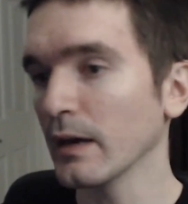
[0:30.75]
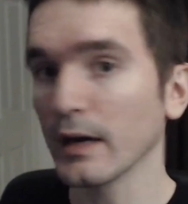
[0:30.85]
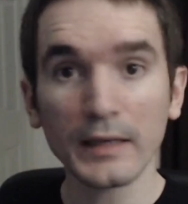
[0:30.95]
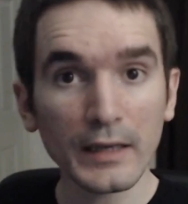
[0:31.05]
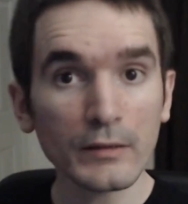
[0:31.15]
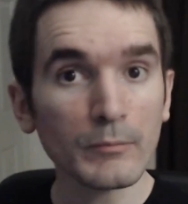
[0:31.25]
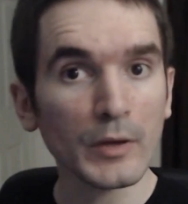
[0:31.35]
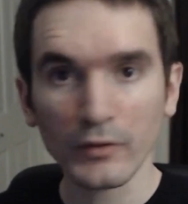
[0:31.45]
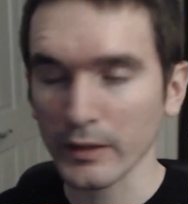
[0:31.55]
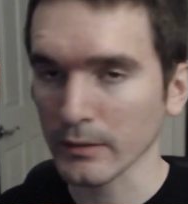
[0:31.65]
again,
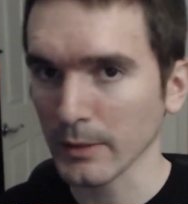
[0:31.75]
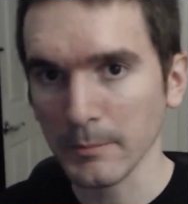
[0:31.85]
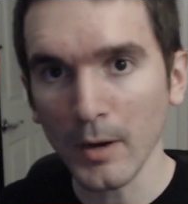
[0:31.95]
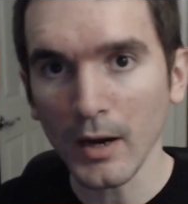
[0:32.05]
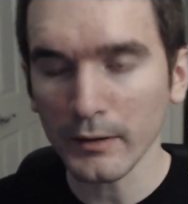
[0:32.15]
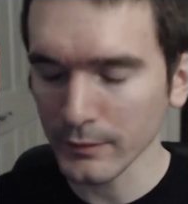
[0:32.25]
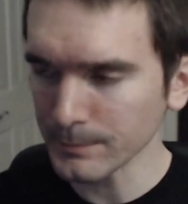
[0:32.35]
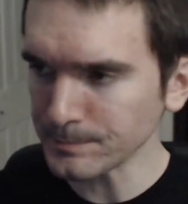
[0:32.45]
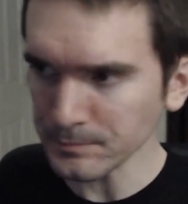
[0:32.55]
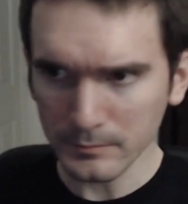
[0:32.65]
much like the black box,
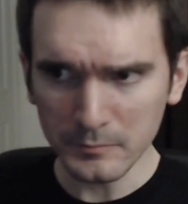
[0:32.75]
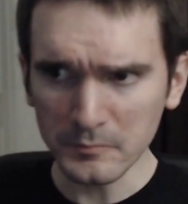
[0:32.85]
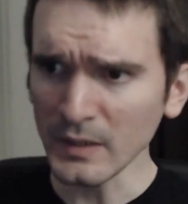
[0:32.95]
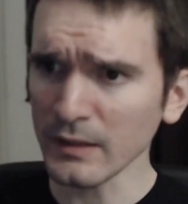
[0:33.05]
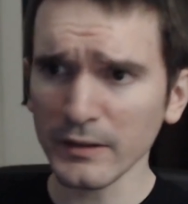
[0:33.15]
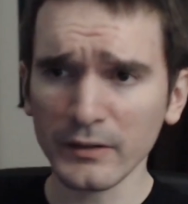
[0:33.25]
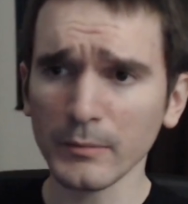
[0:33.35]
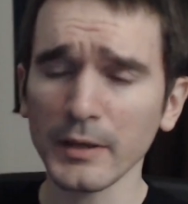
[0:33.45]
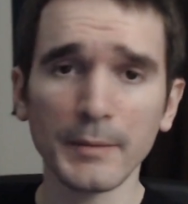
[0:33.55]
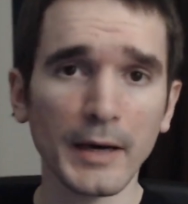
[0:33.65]
this could
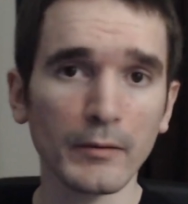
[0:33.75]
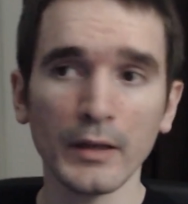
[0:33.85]
be about